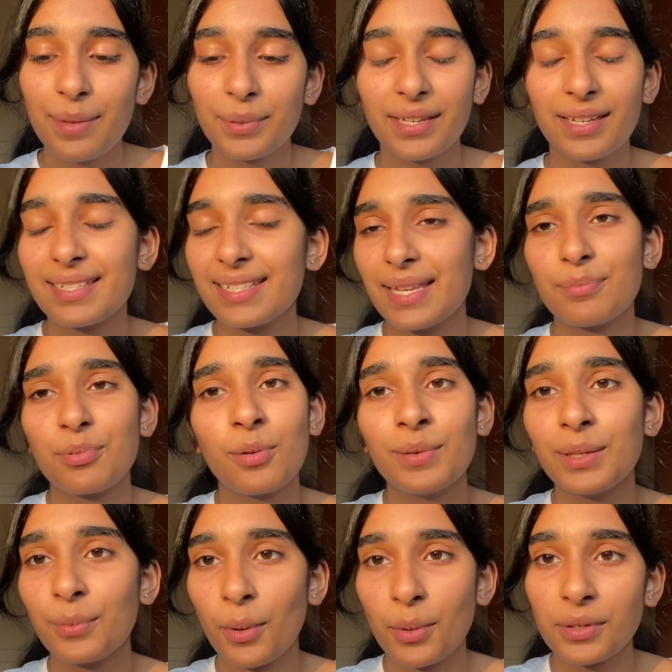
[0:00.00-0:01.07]
because it
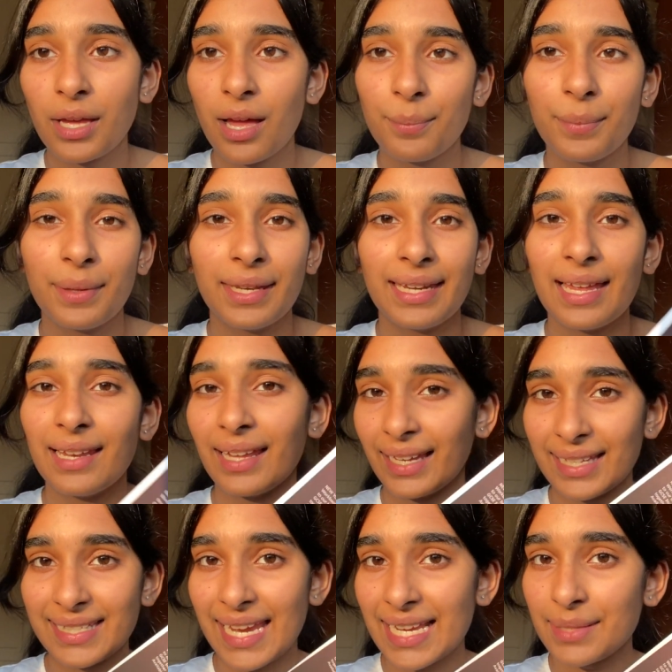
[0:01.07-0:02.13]
probably won't come in
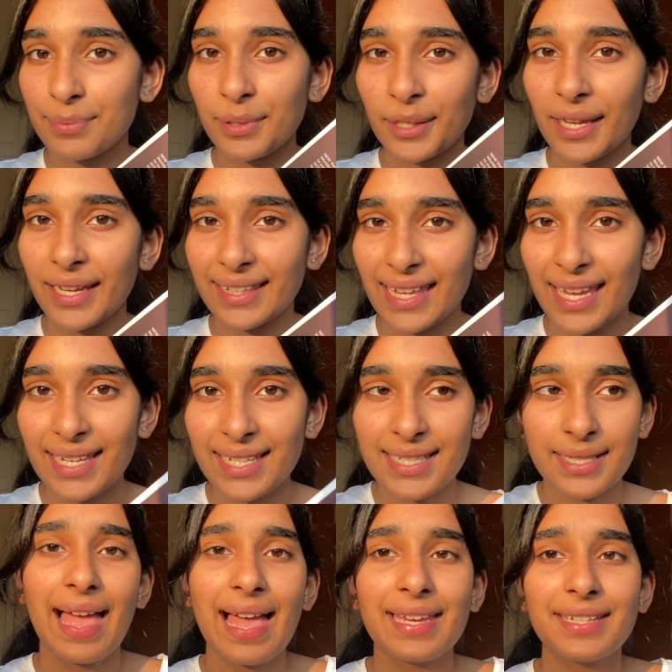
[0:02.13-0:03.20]
like a textbook like
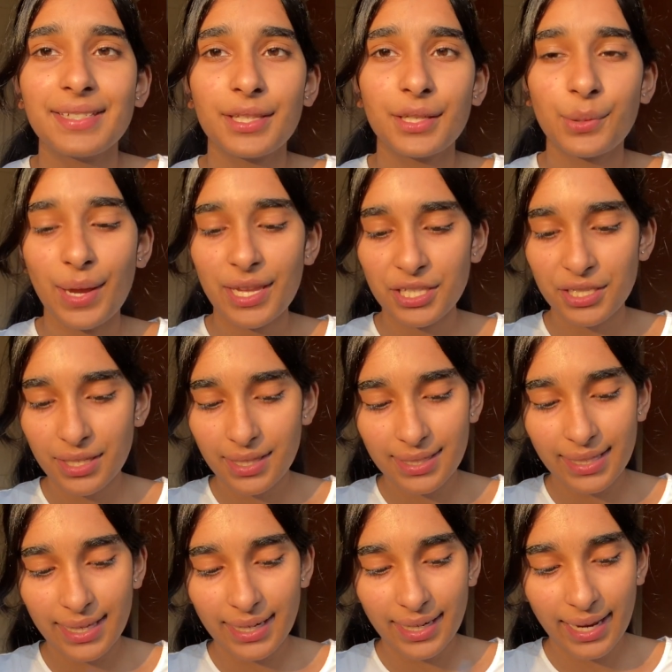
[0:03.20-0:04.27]
this. And the
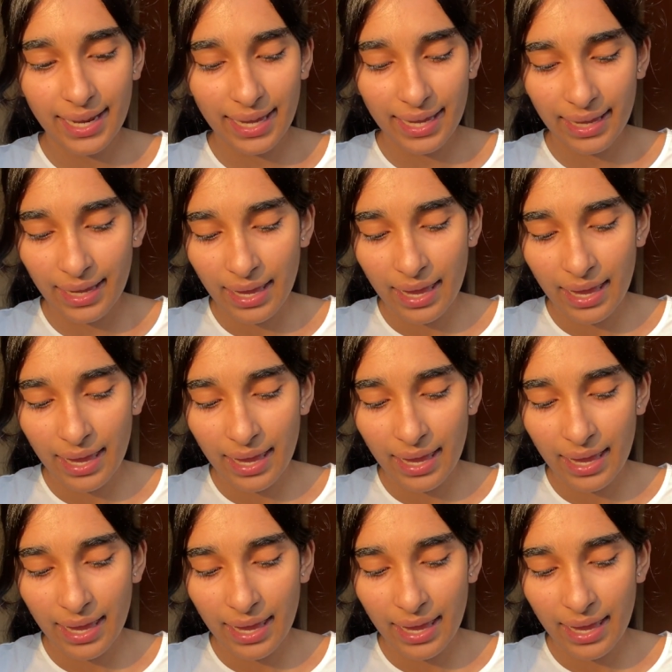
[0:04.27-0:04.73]
questions in here,